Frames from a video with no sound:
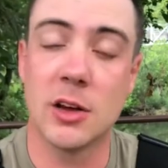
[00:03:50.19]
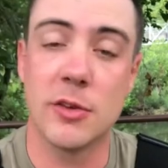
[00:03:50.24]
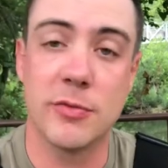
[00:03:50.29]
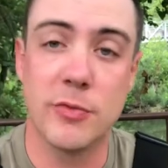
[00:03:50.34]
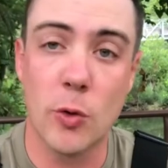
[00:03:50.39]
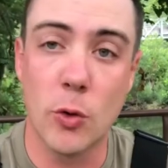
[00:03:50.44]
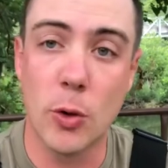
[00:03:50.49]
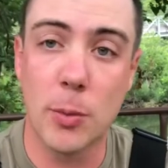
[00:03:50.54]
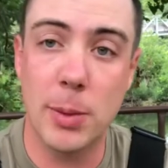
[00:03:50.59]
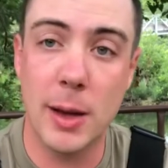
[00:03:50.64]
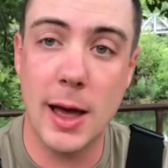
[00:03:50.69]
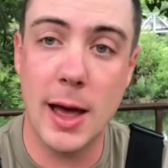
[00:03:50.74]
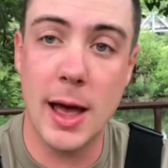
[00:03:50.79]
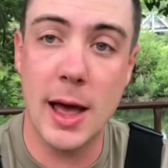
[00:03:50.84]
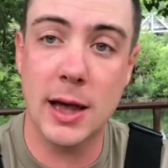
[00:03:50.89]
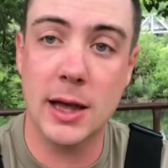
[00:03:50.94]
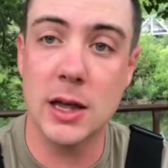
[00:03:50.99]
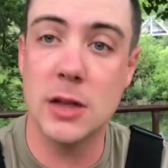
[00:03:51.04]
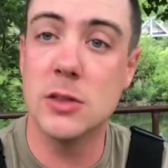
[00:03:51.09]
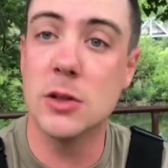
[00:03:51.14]

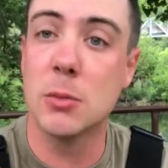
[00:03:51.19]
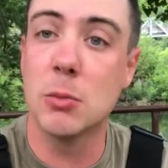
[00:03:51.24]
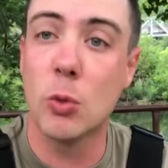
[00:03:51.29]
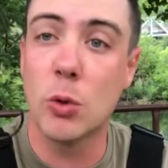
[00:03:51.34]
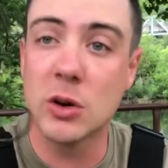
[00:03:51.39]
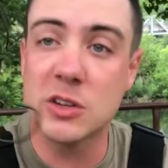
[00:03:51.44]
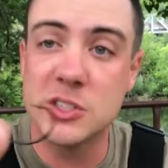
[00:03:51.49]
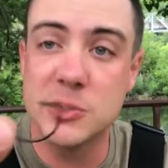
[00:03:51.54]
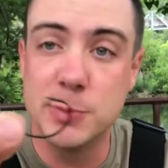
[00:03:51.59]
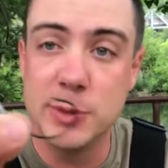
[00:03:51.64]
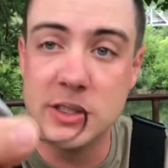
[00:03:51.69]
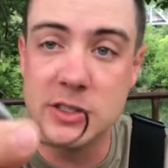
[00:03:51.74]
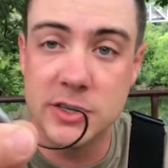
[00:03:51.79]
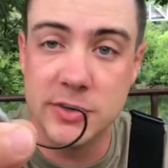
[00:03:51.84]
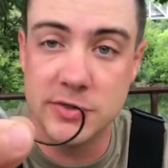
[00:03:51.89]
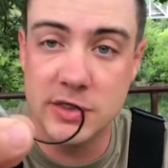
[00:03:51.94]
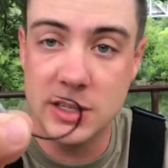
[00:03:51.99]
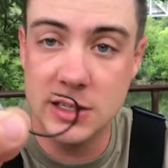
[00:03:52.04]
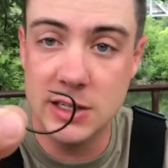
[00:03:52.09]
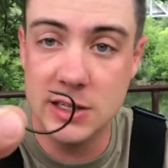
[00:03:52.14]
4-pack, and they're more
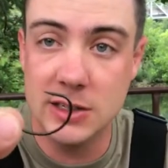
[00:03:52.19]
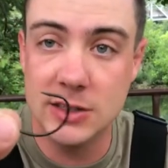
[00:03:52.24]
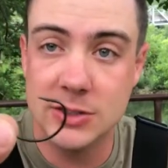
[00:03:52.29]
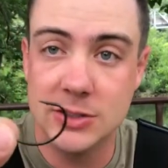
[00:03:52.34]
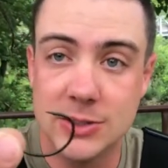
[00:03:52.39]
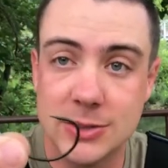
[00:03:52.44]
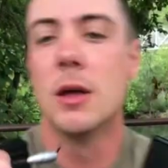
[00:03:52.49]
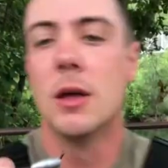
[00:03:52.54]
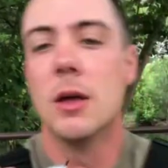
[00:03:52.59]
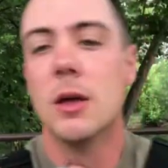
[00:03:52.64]
expensive than these.